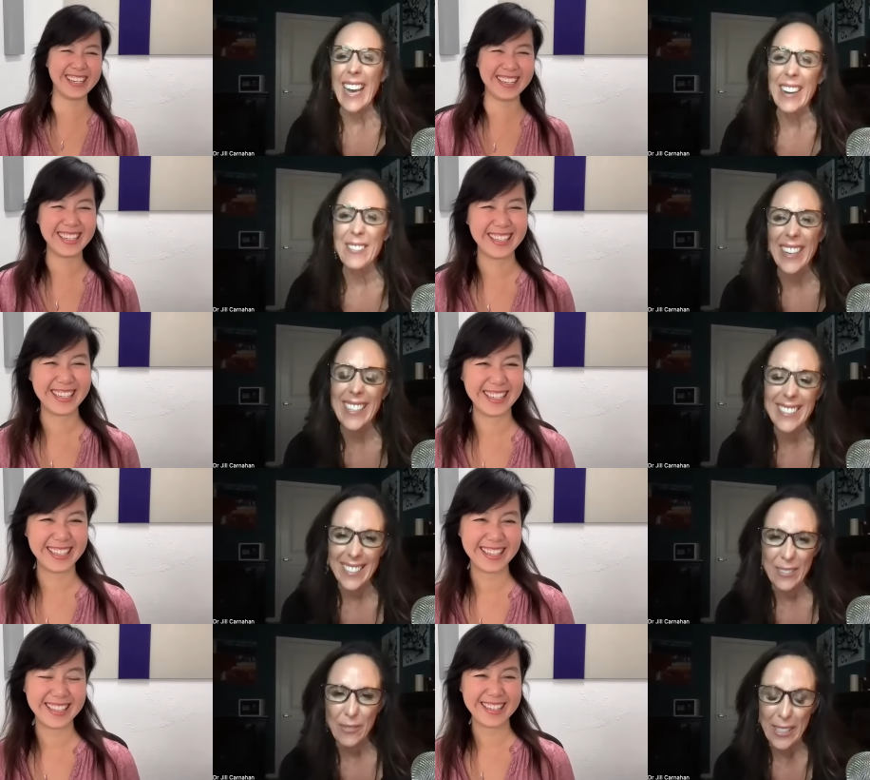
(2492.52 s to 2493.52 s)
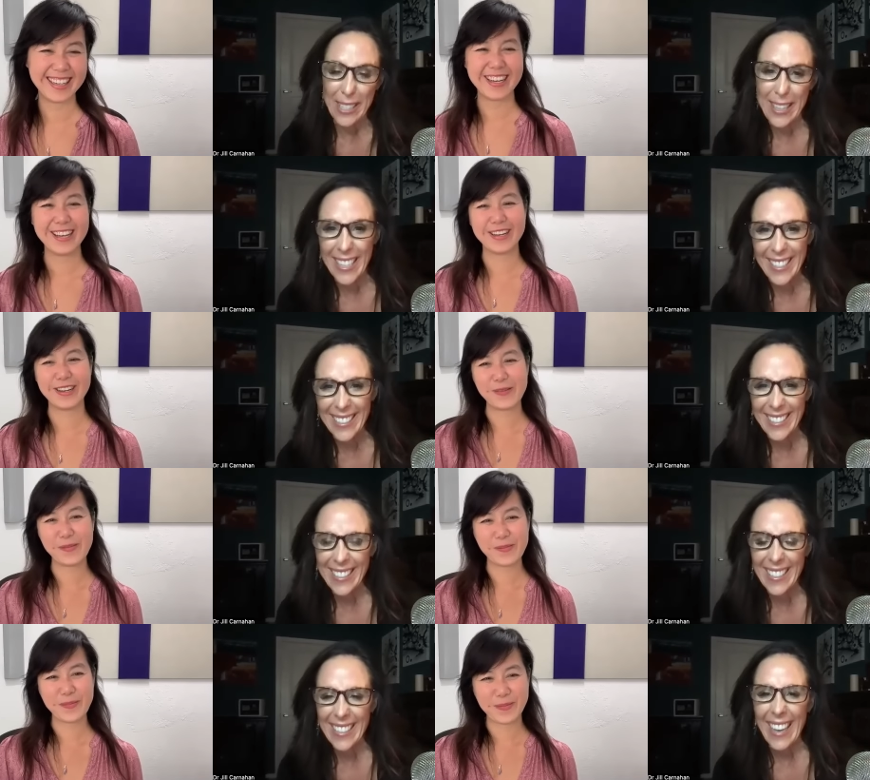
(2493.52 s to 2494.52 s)
Speaker 1: not, but it's just fun to think,
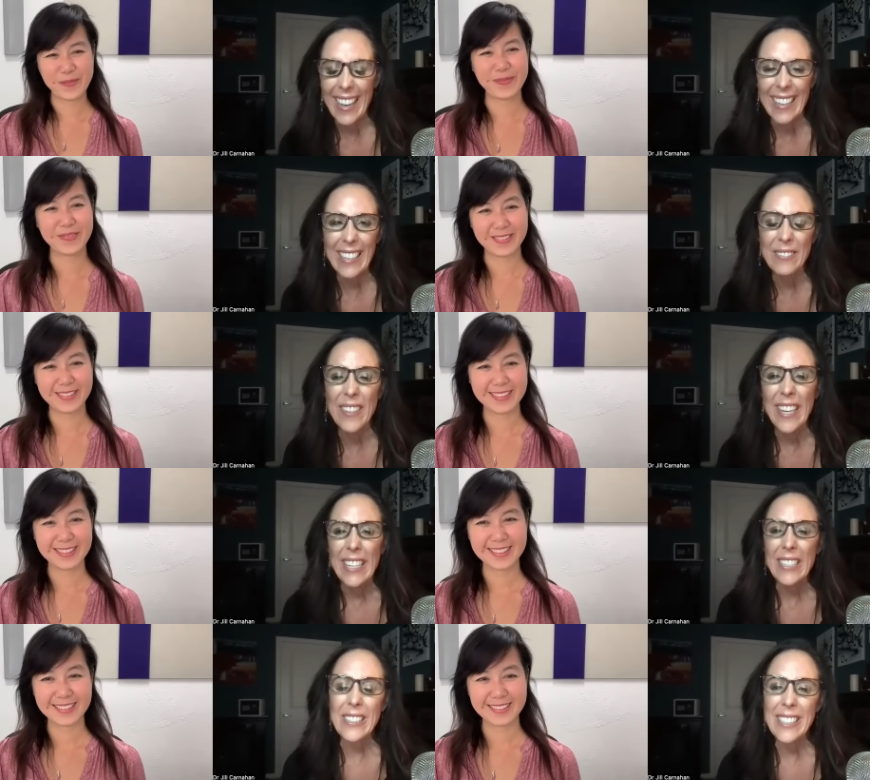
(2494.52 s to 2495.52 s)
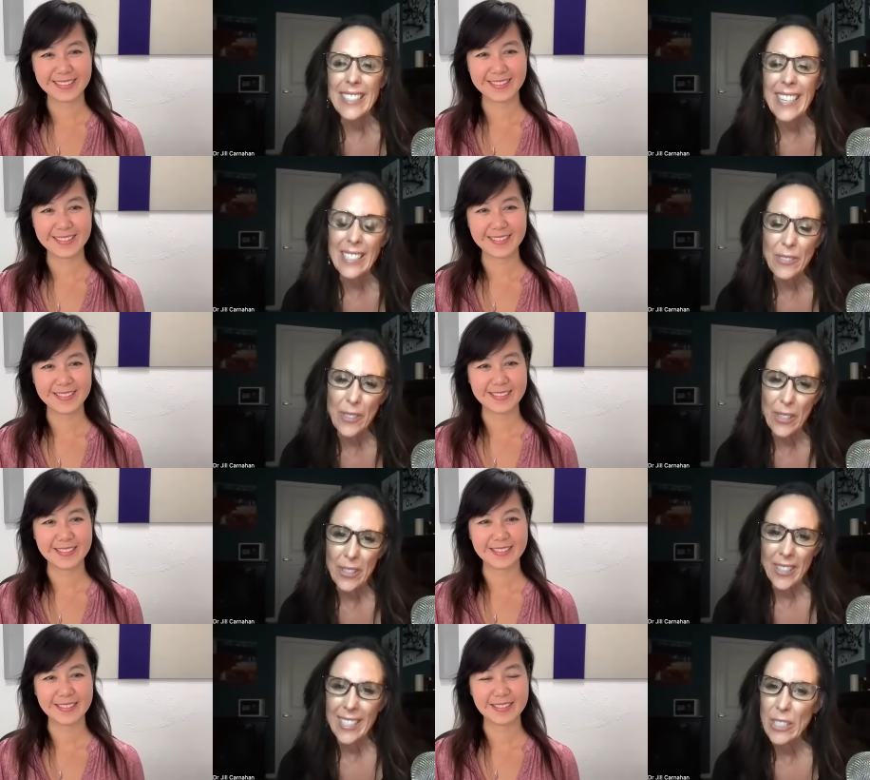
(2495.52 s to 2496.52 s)
to think that. Um, Colleen, thanks for
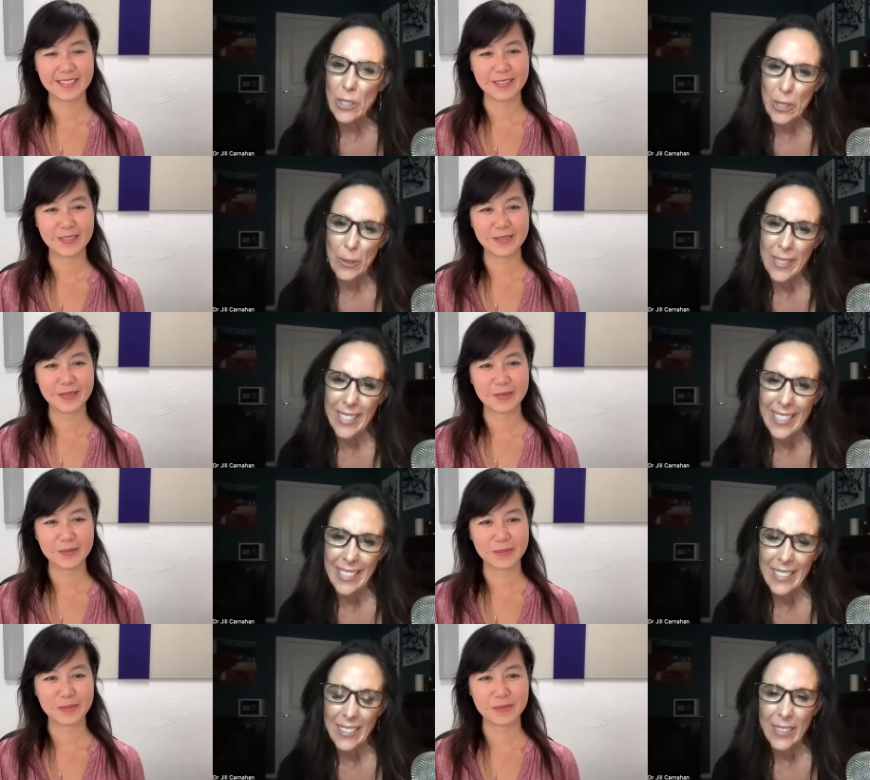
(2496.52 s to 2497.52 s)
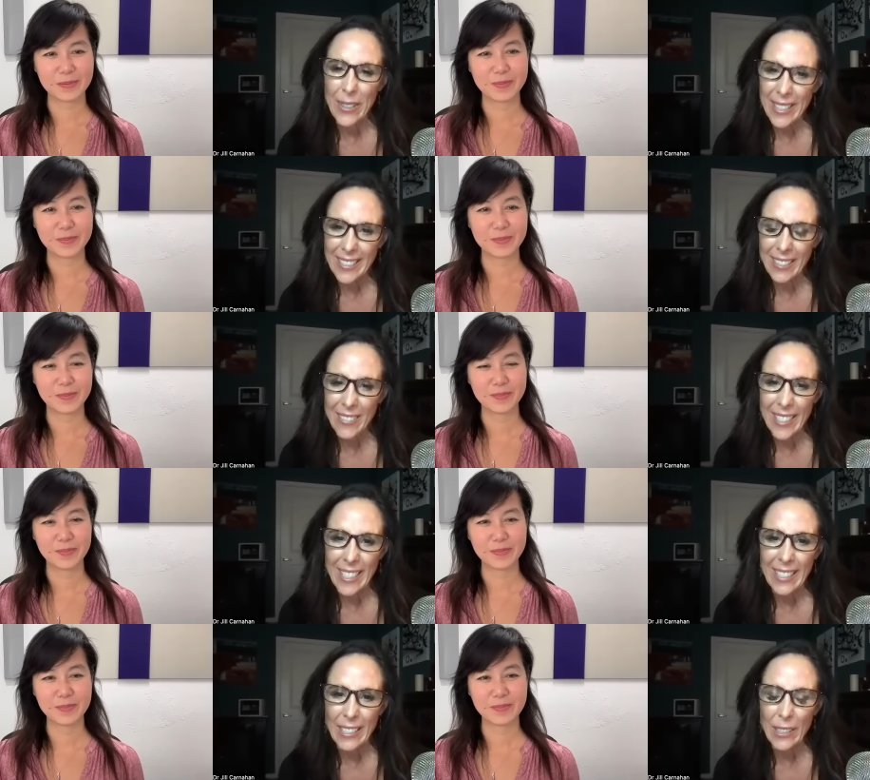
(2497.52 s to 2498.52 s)
your ingenuity, your
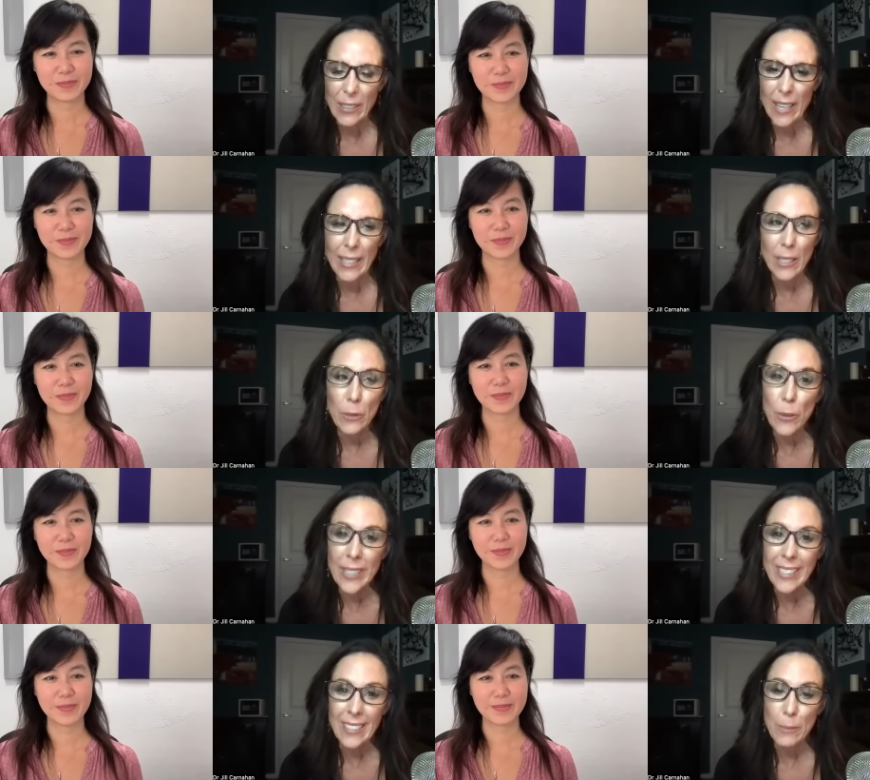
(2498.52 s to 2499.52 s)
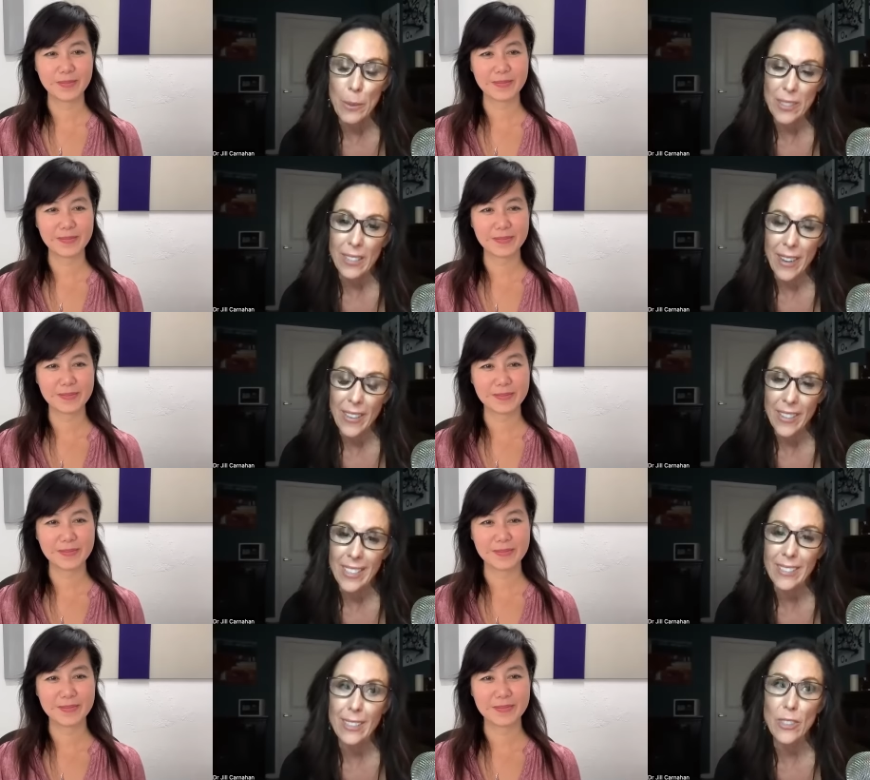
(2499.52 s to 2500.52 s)
creativity, your, your willingness to put yourself out there,
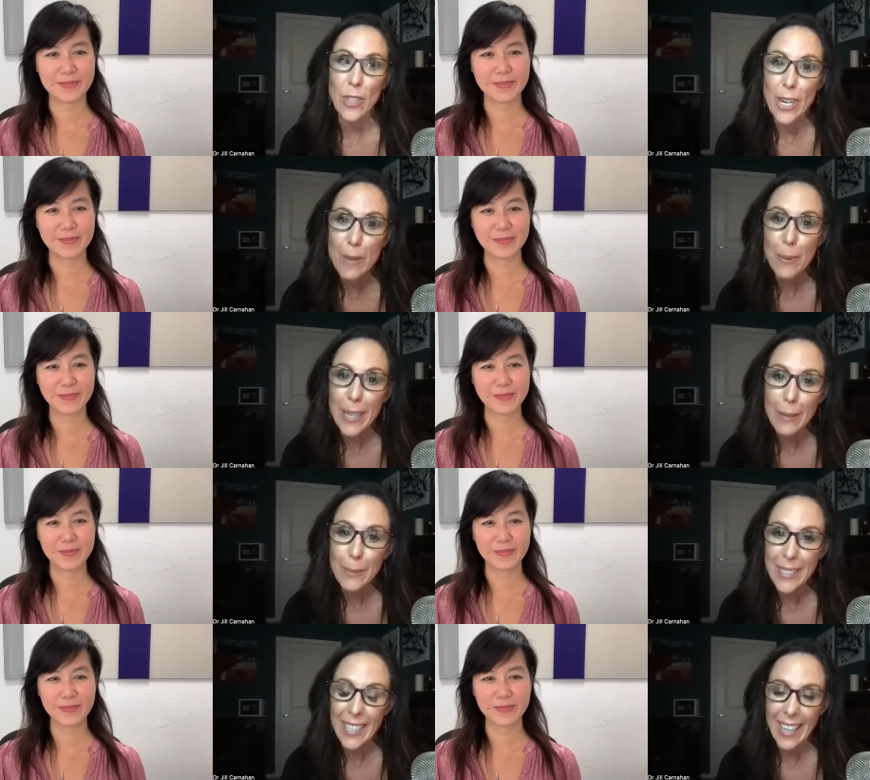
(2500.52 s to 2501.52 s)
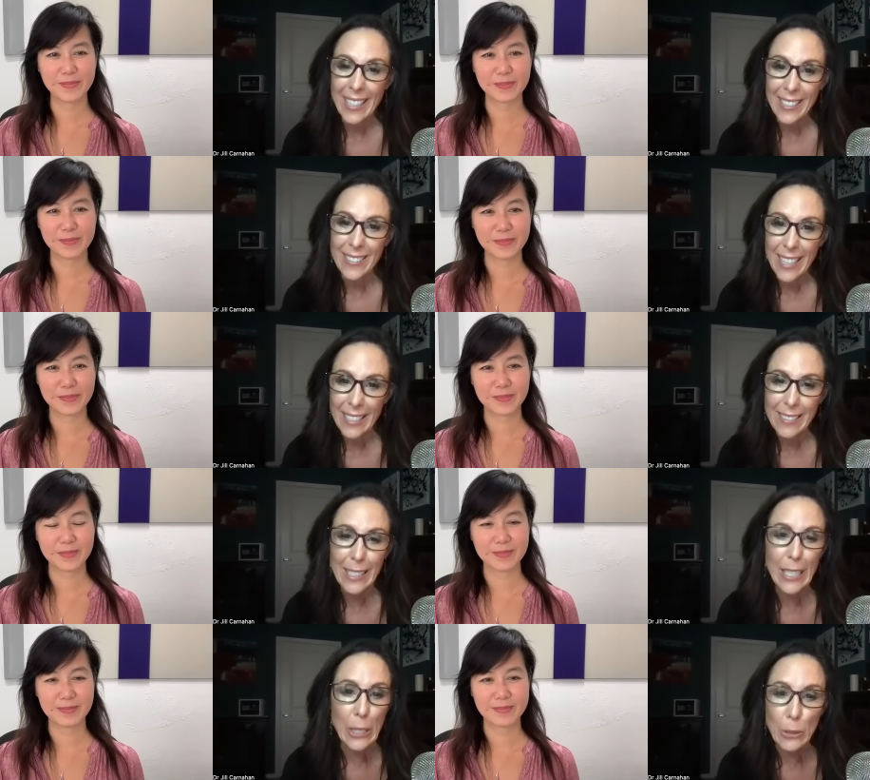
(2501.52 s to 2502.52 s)
because to start up a company like this takes a
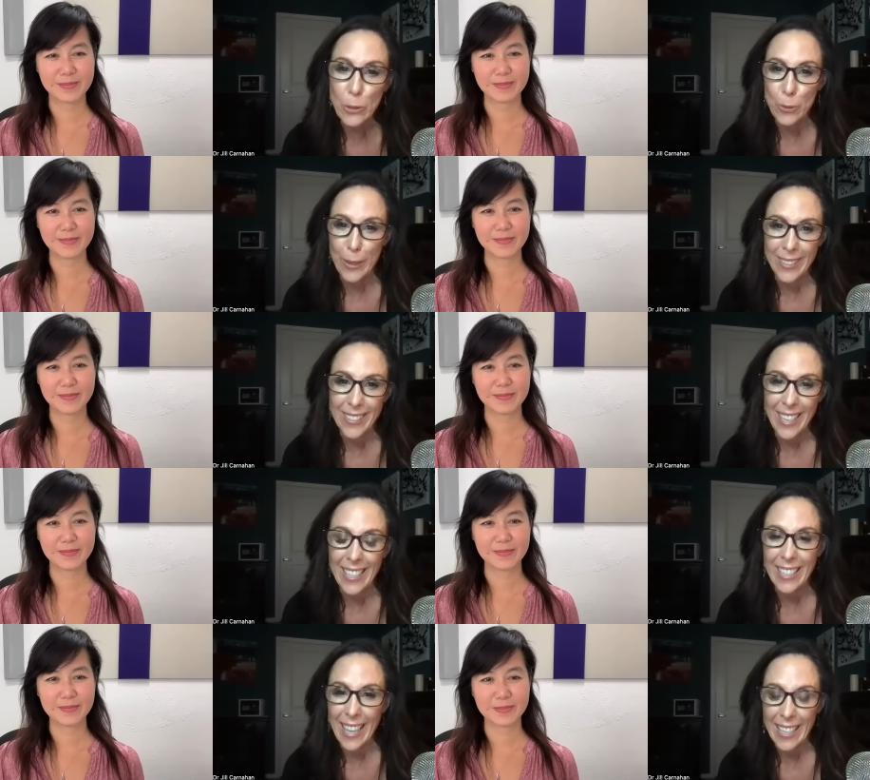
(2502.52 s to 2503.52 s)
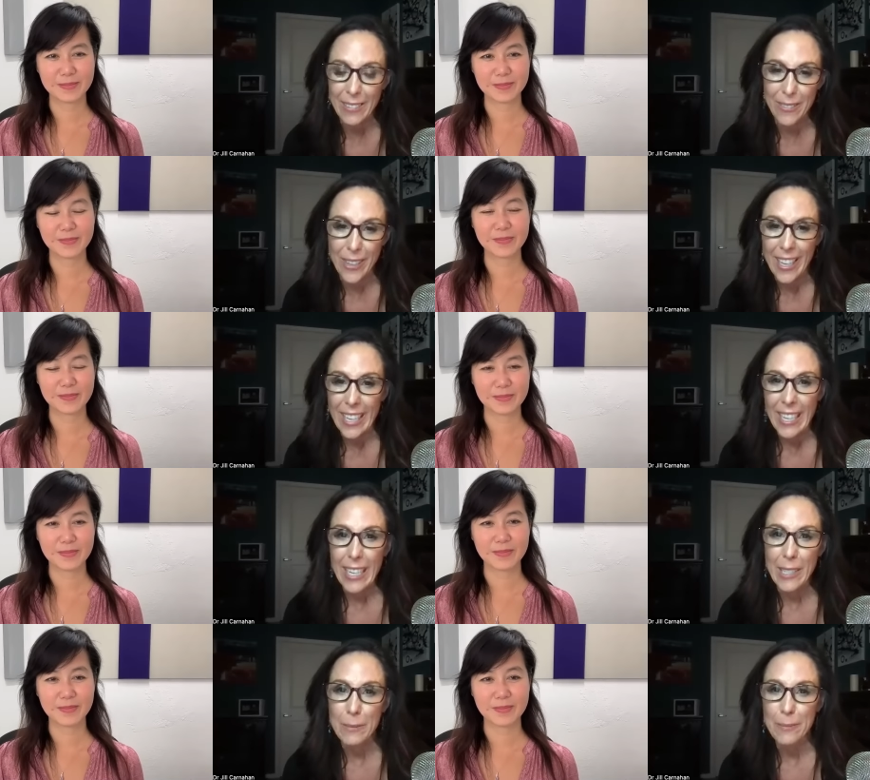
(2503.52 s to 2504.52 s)
huge risk and a lot of
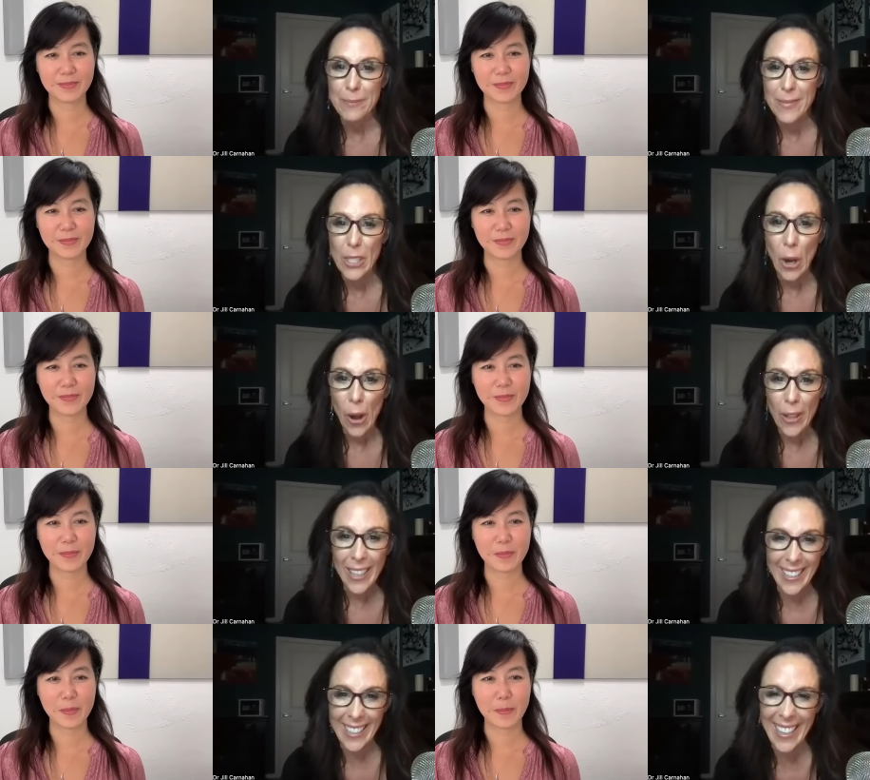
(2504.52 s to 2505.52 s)
um, gall,